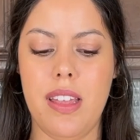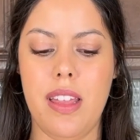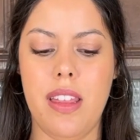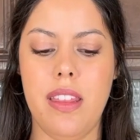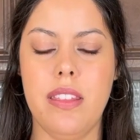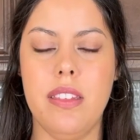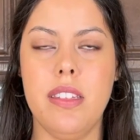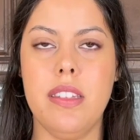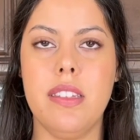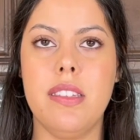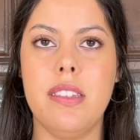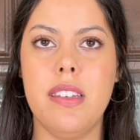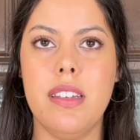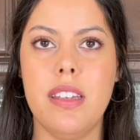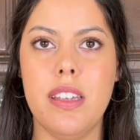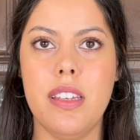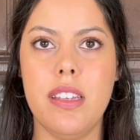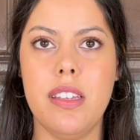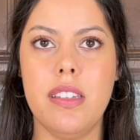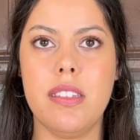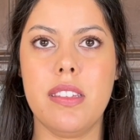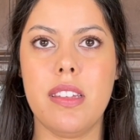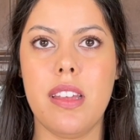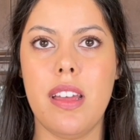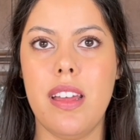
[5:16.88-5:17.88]
this
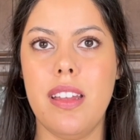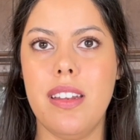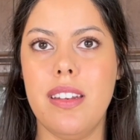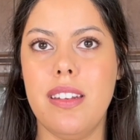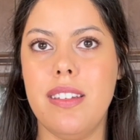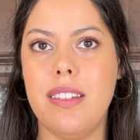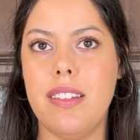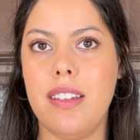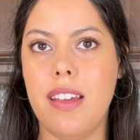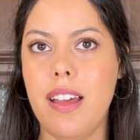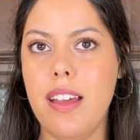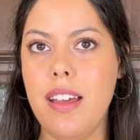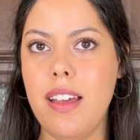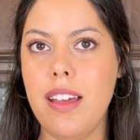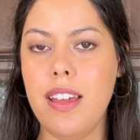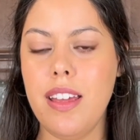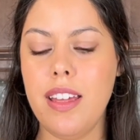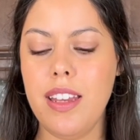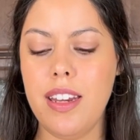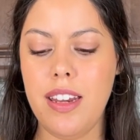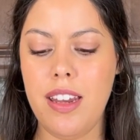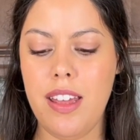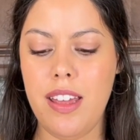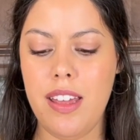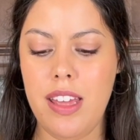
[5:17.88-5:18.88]
is
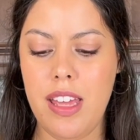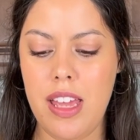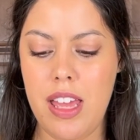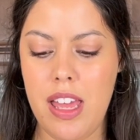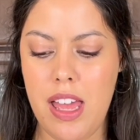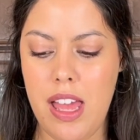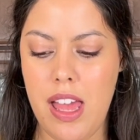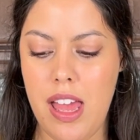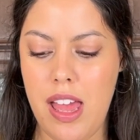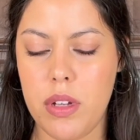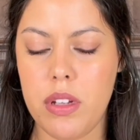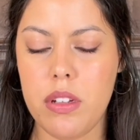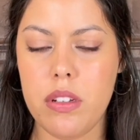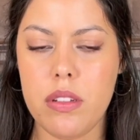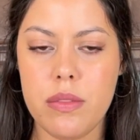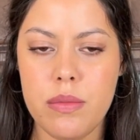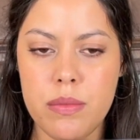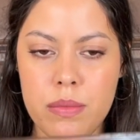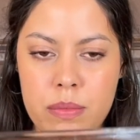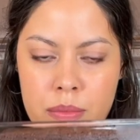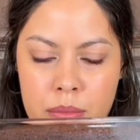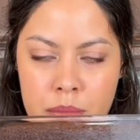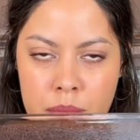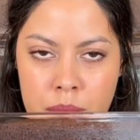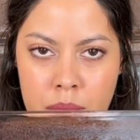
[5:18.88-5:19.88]
done
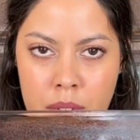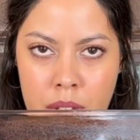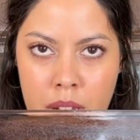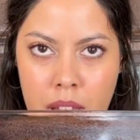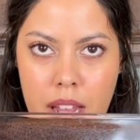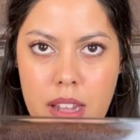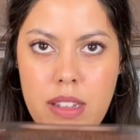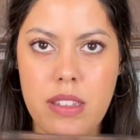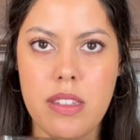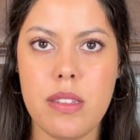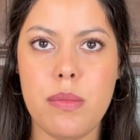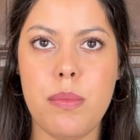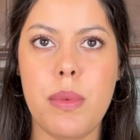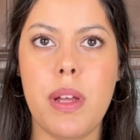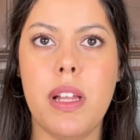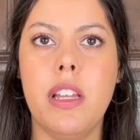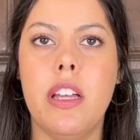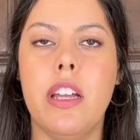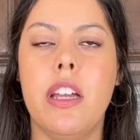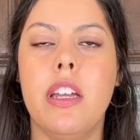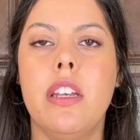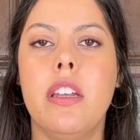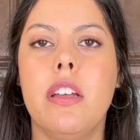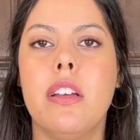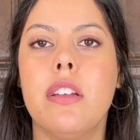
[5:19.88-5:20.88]
and
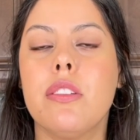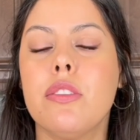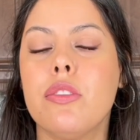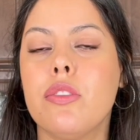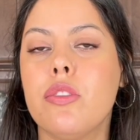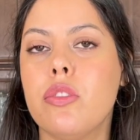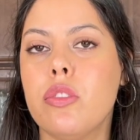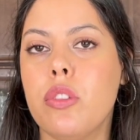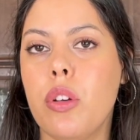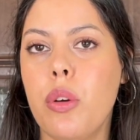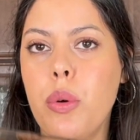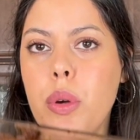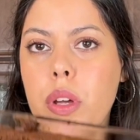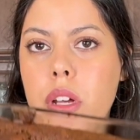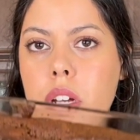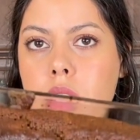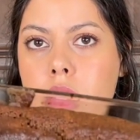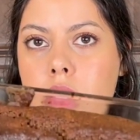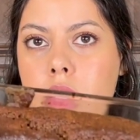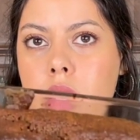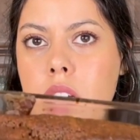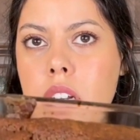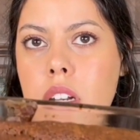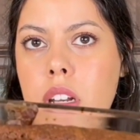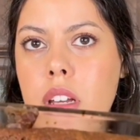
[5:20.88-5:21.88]
smelling so
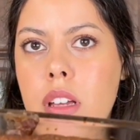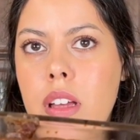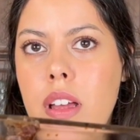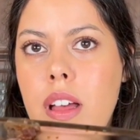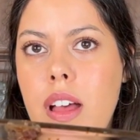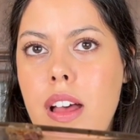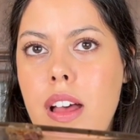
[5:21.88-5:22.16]
good.